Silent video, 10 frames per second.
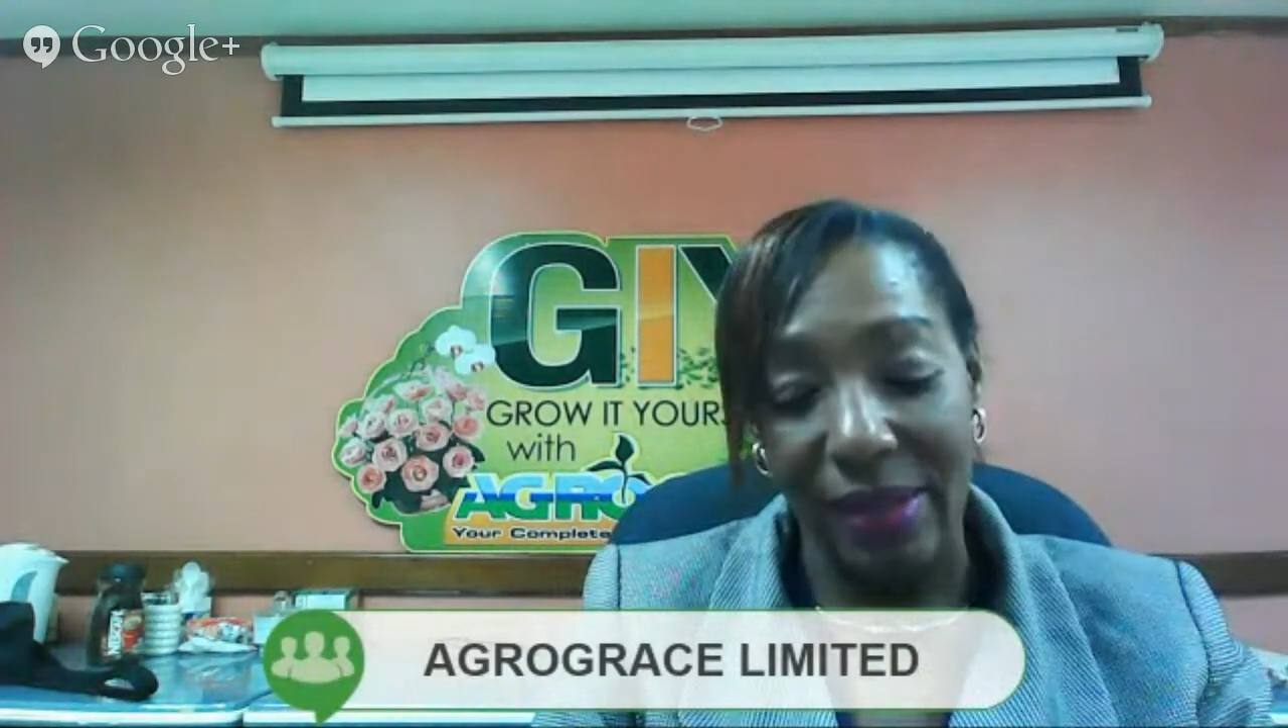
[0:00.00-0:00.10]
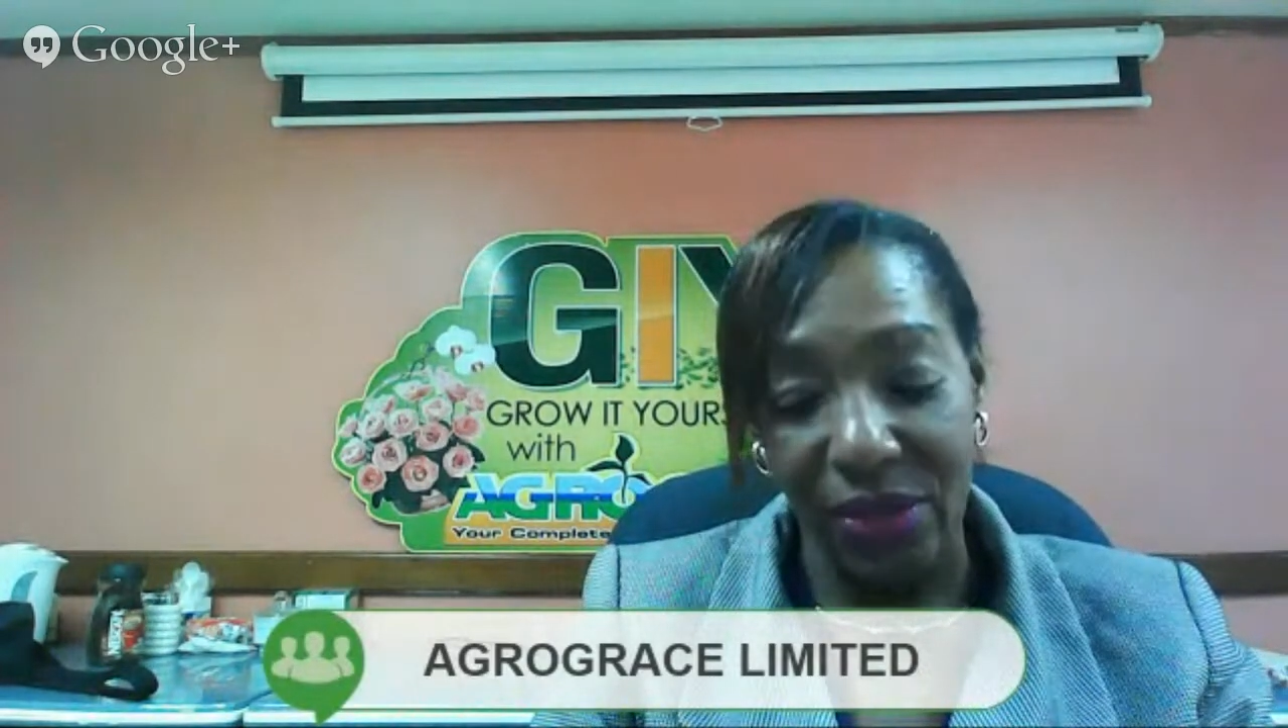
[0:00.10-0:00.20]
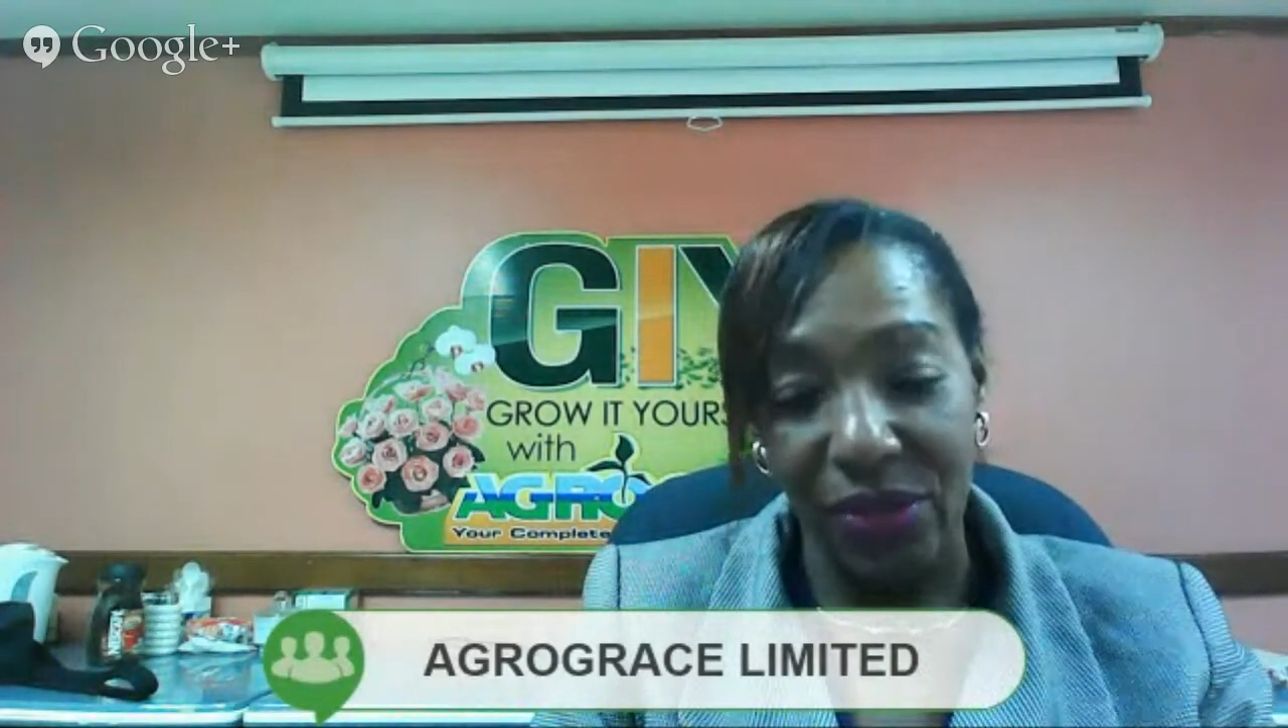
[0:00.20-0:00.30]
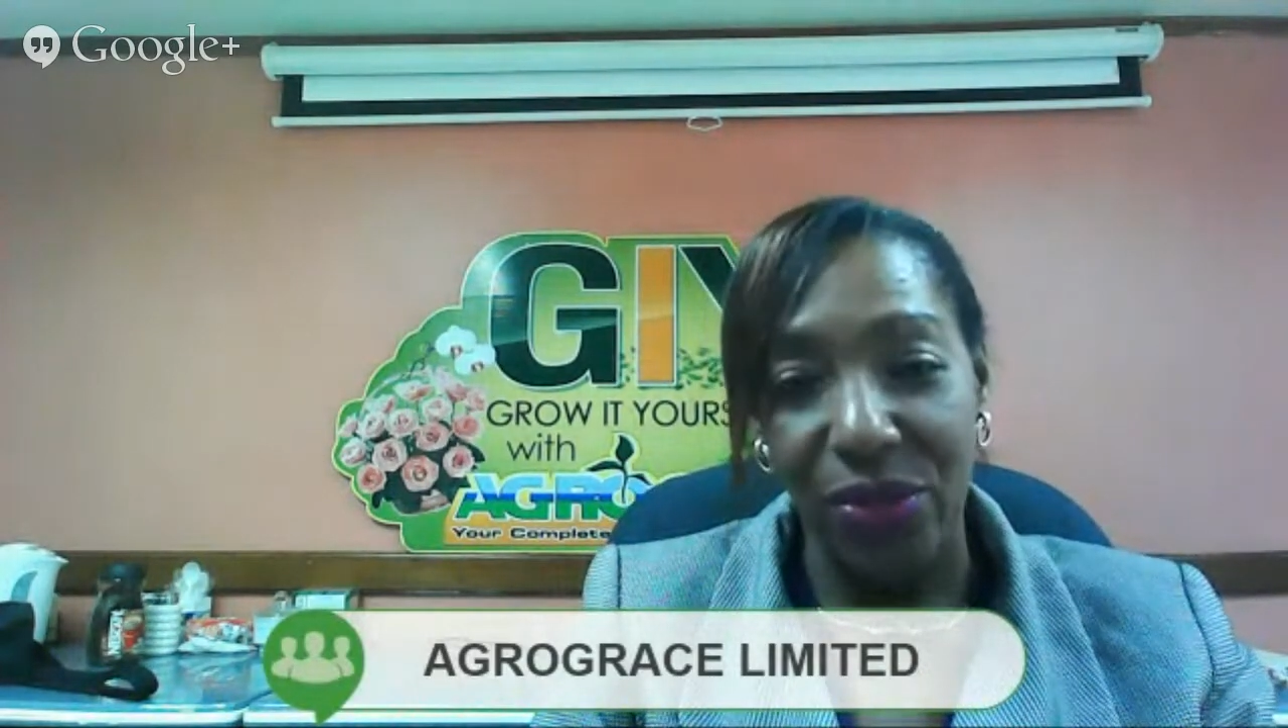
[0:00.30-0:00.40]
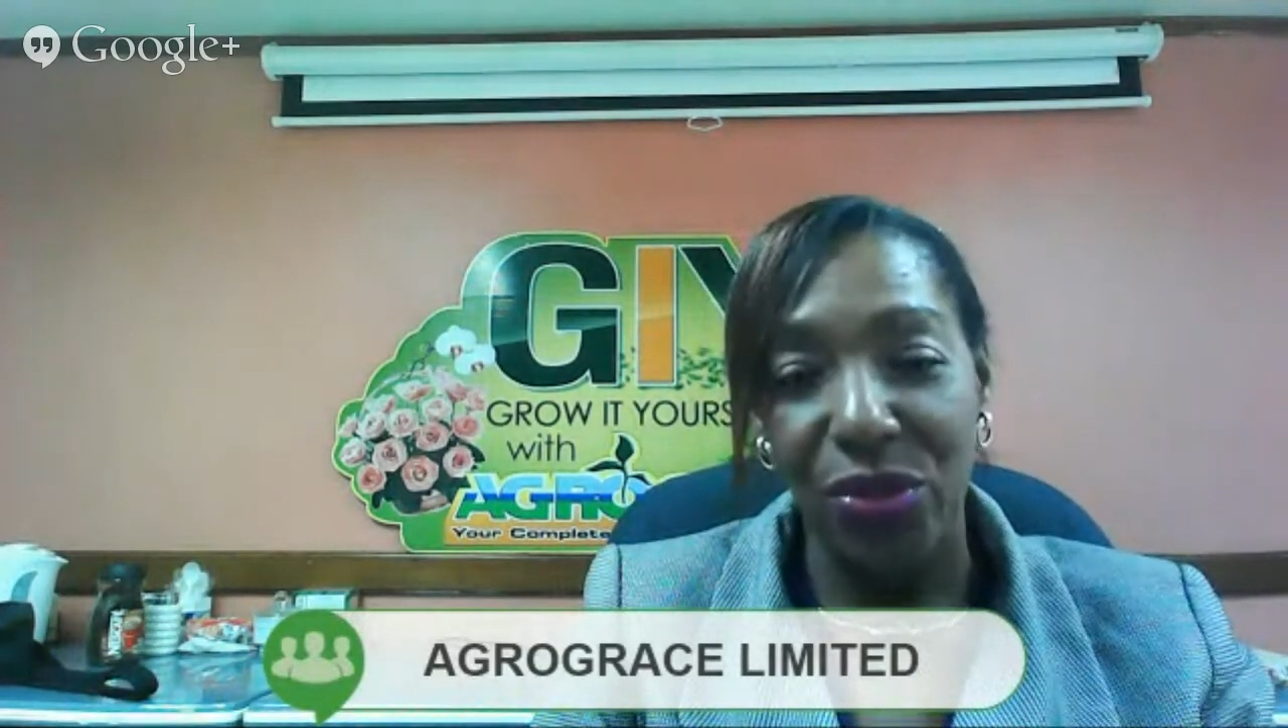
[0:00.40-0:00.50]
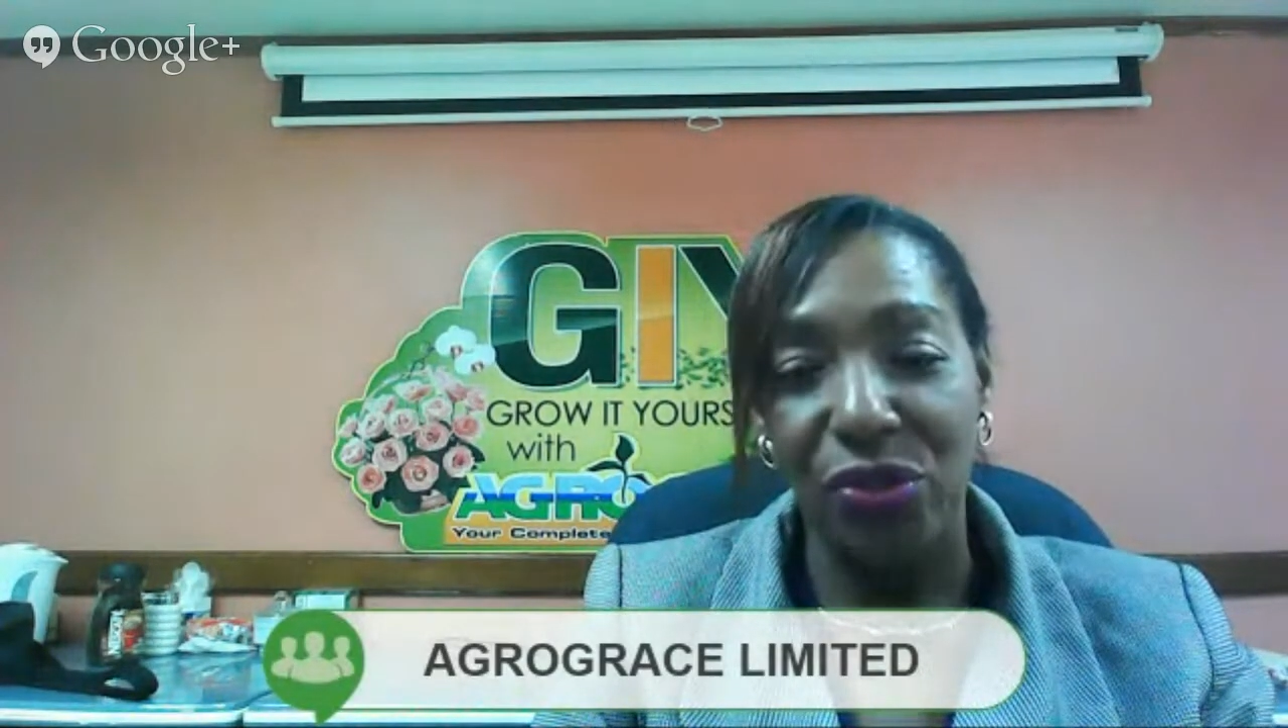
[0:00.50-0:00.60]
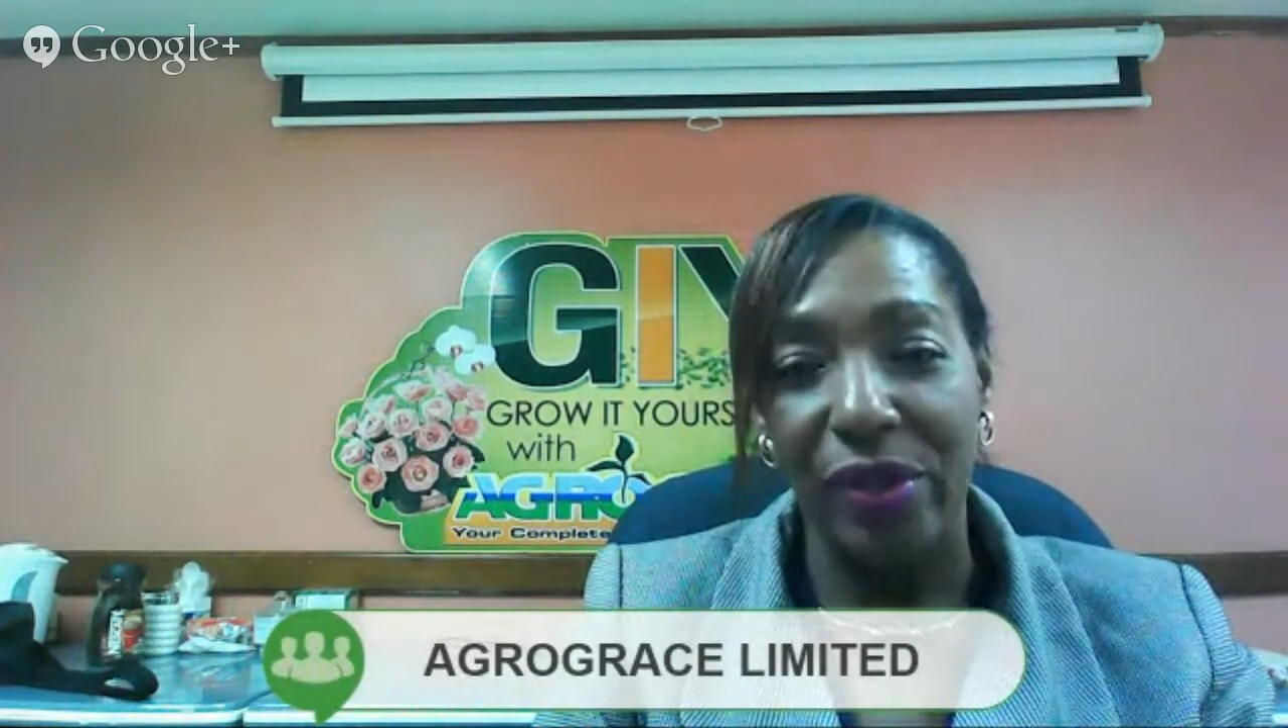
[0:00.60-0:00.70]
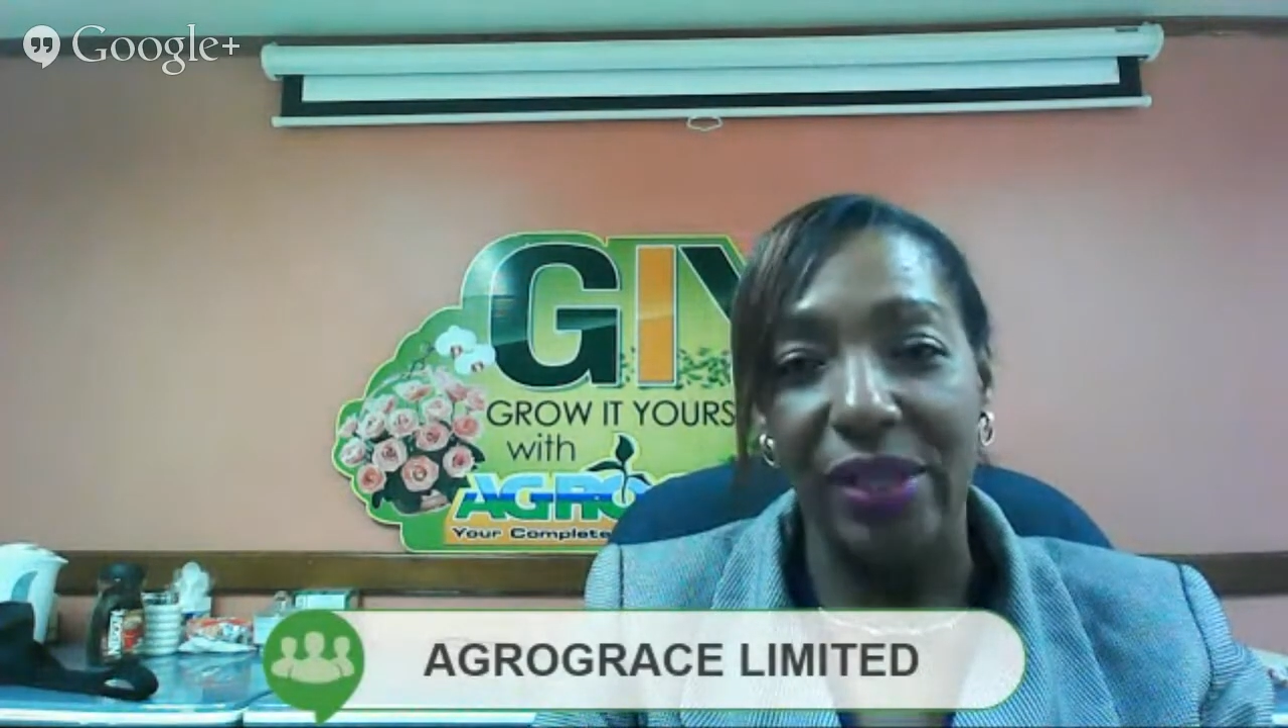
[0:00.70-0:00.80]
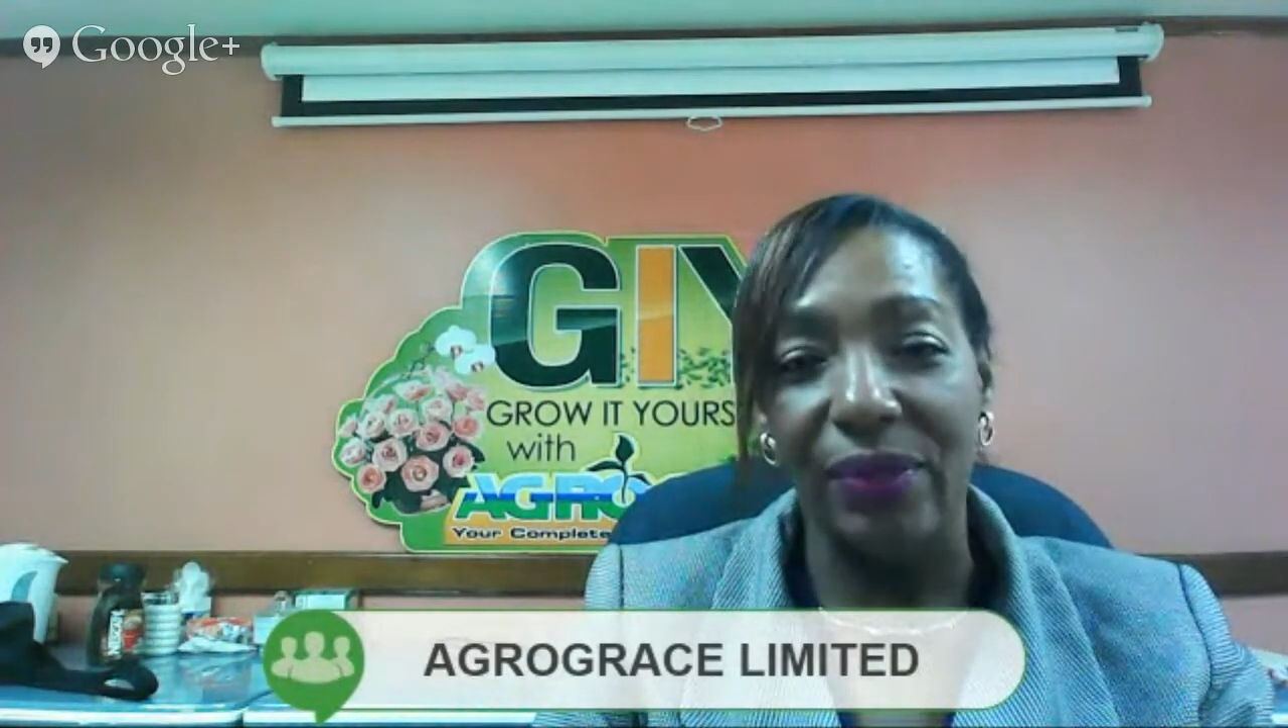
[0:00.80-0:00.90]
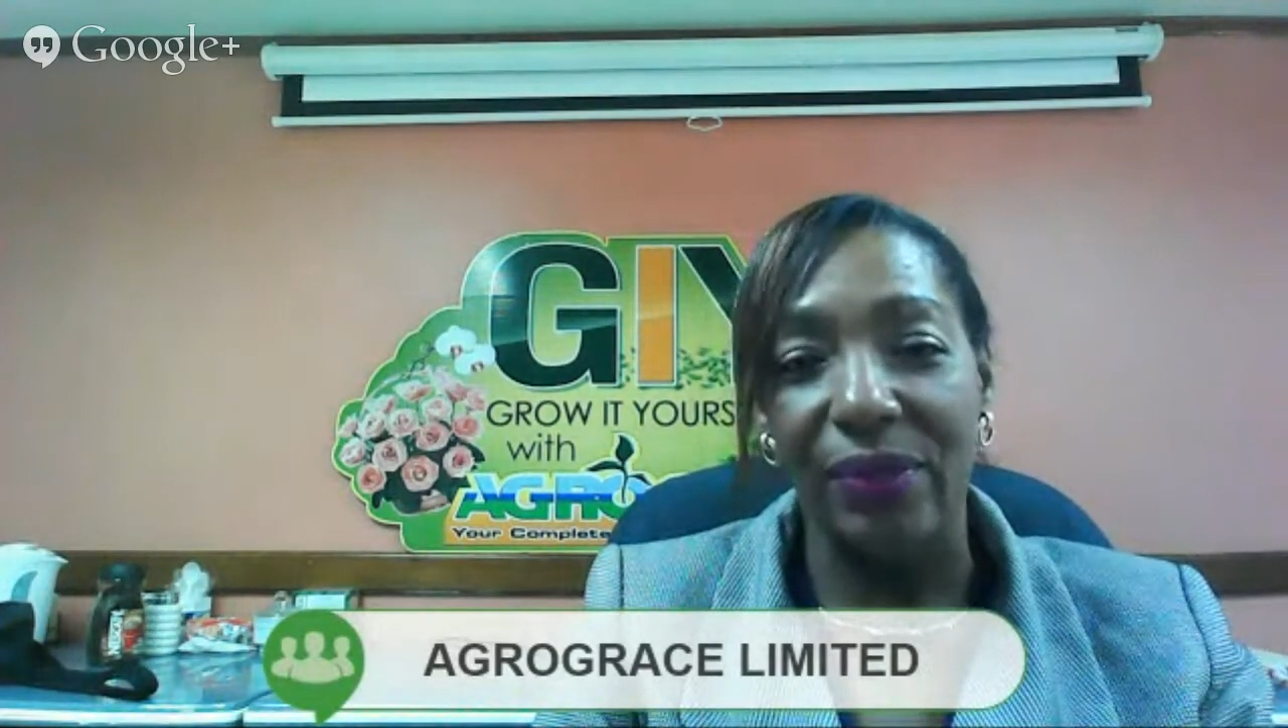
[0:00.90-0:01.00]
they need
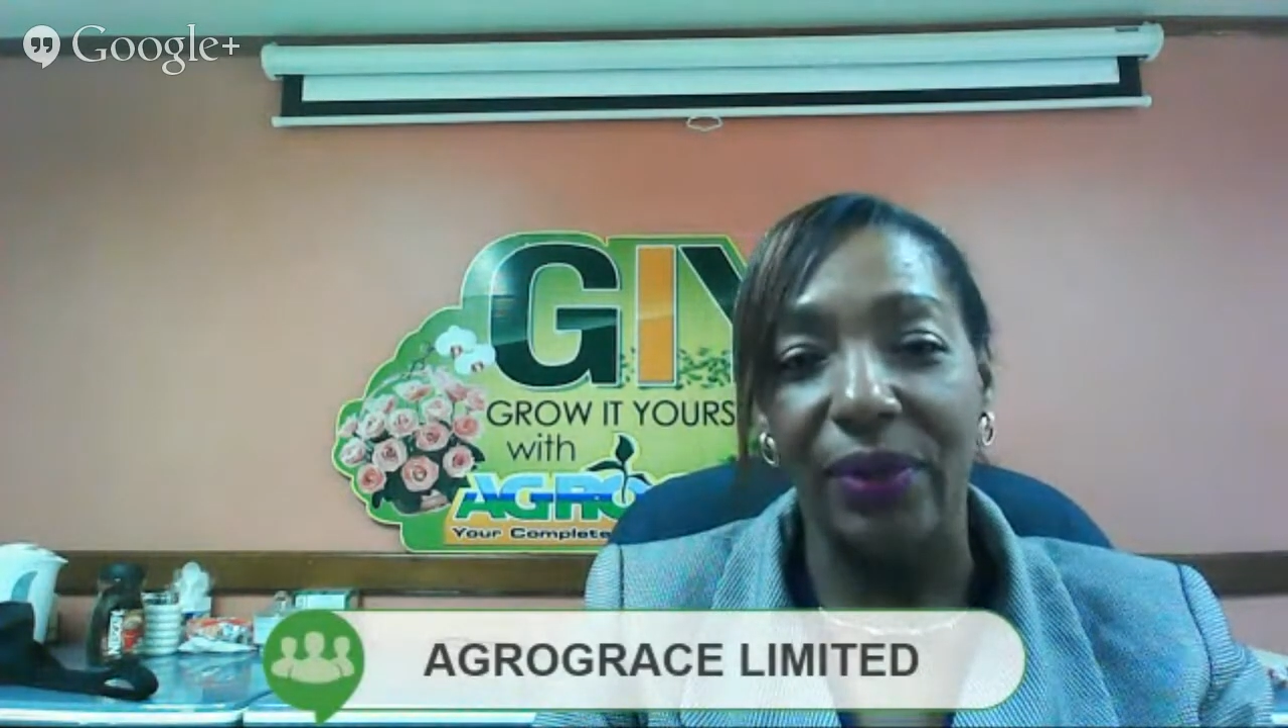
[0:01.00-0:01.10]
nutrients